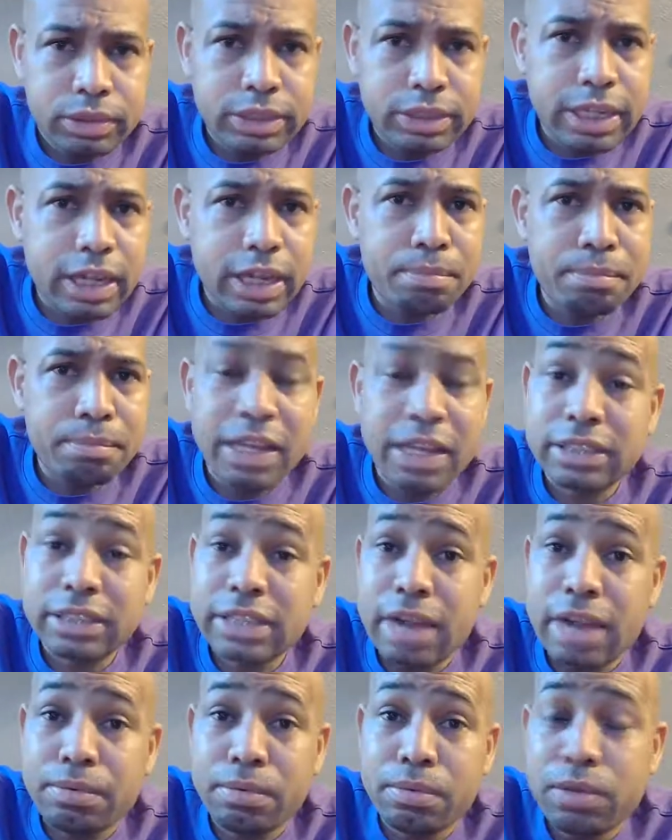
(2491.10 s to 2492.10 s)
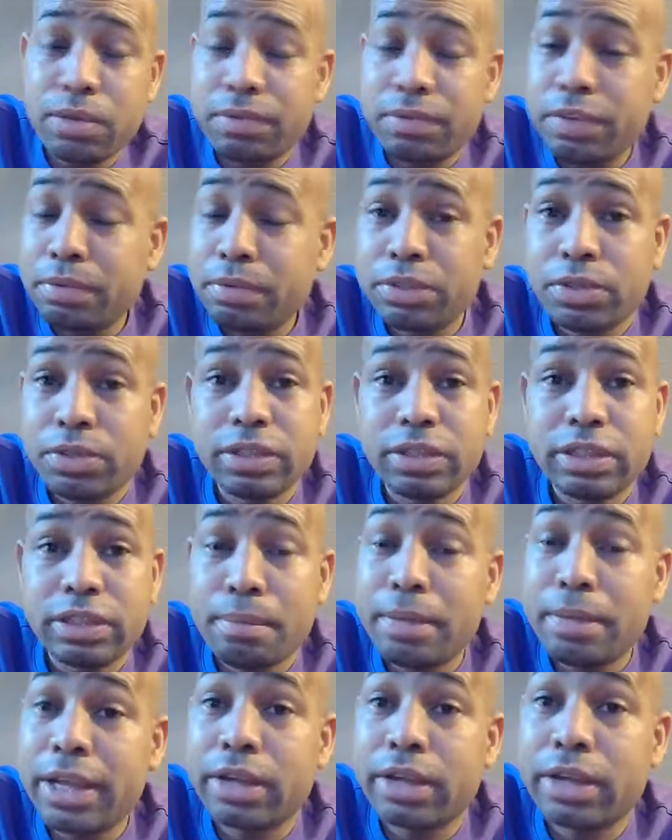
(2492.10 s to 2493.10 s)
Check out my man Cyber Wolf. He was doing that
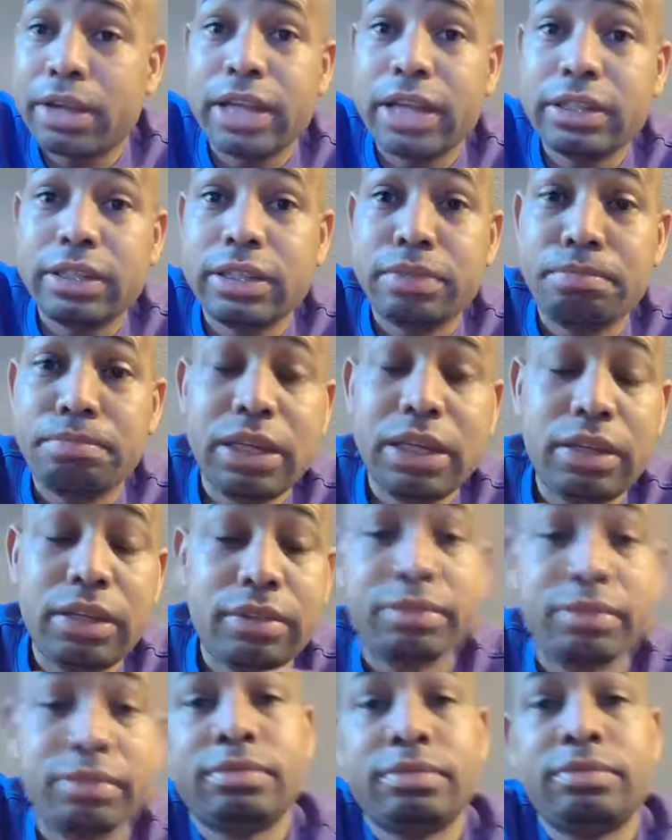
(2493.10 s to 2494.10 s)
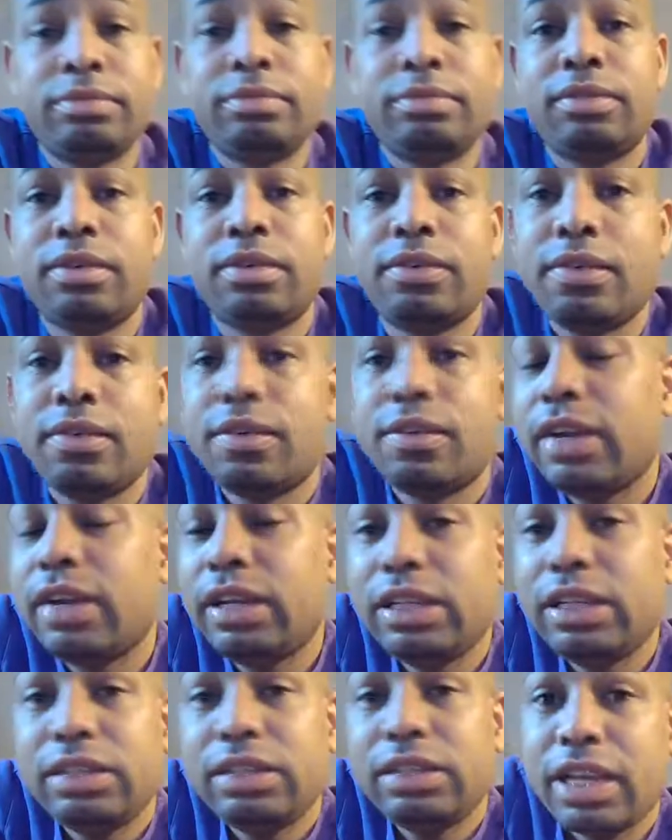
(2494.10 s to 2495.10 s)
man crazier than me.
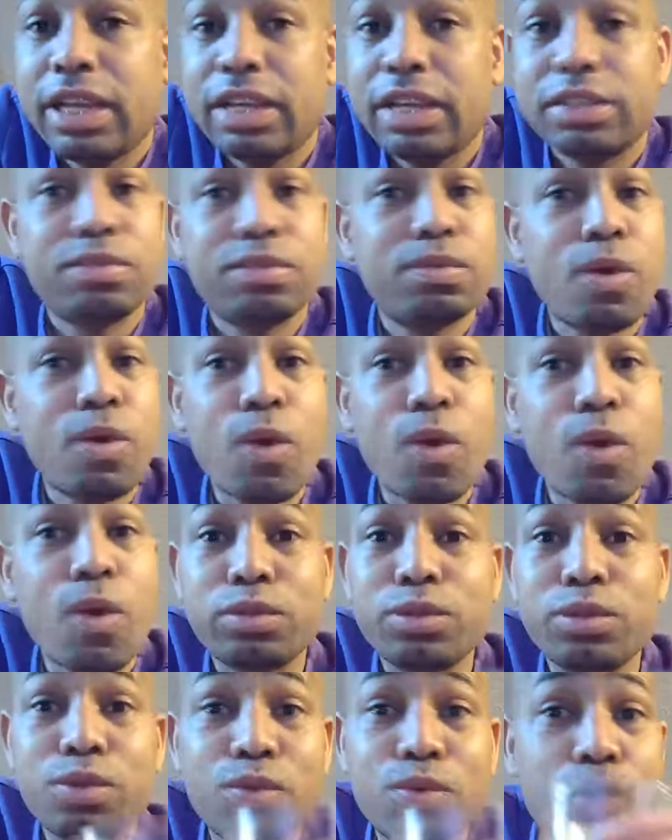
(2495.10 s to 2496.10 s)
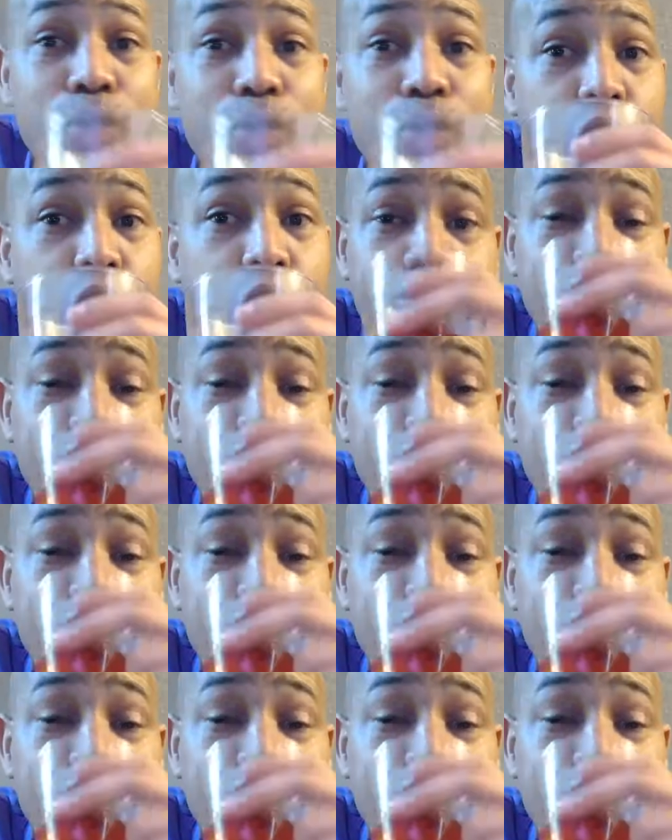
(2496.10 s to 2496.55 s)
He's saying some off the wall shit